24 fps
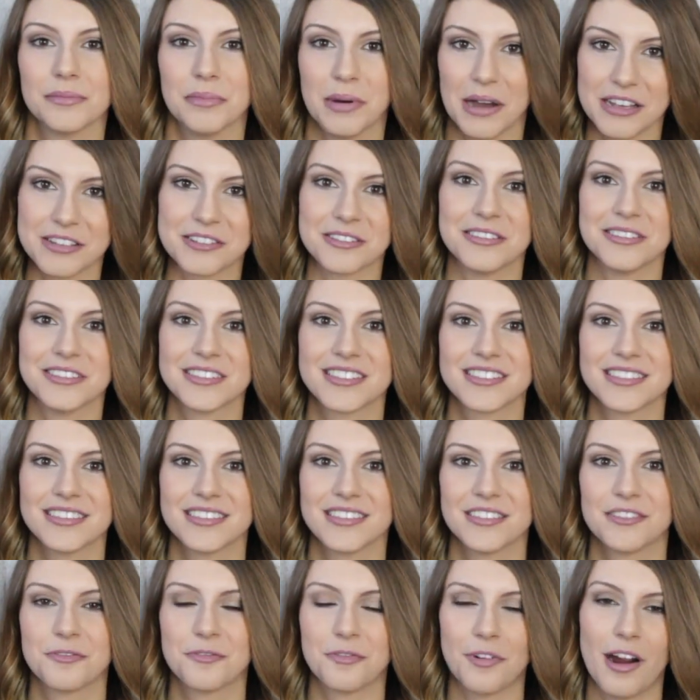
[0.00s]
puzzles
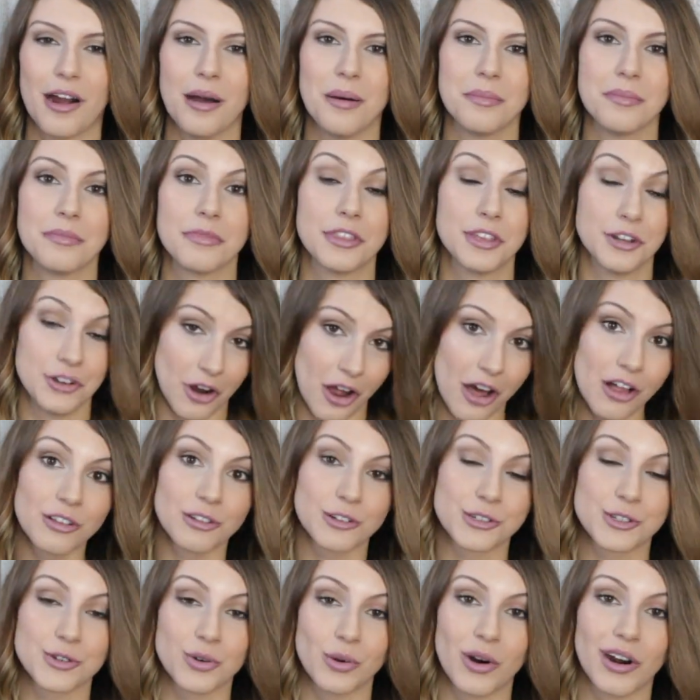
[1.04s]
from the
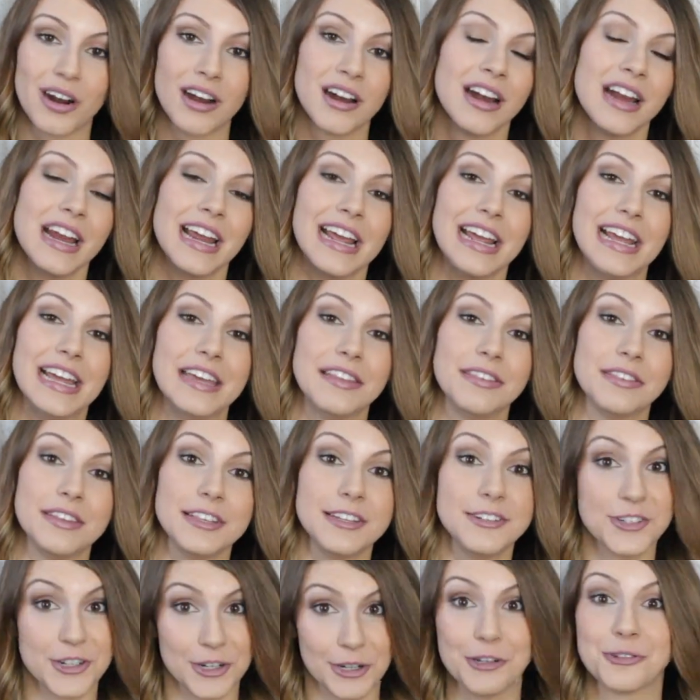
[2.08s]
dollar store in
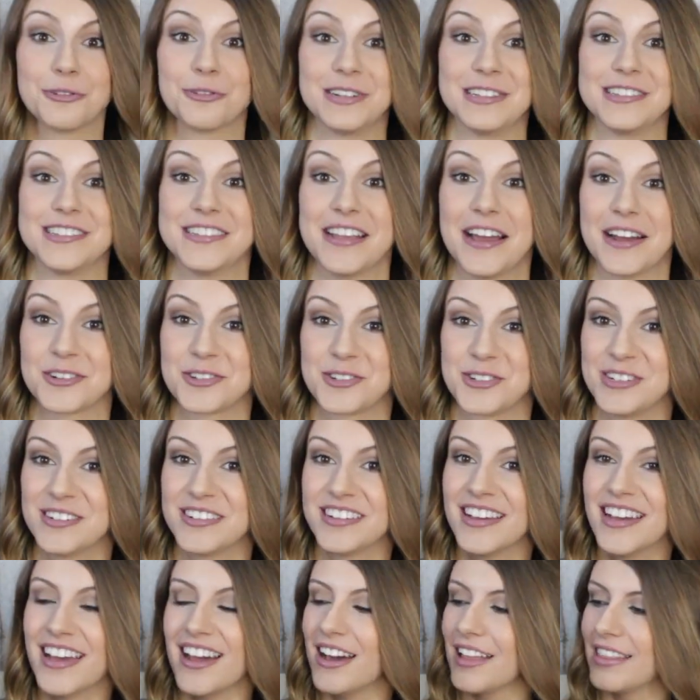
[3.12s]
the children's section.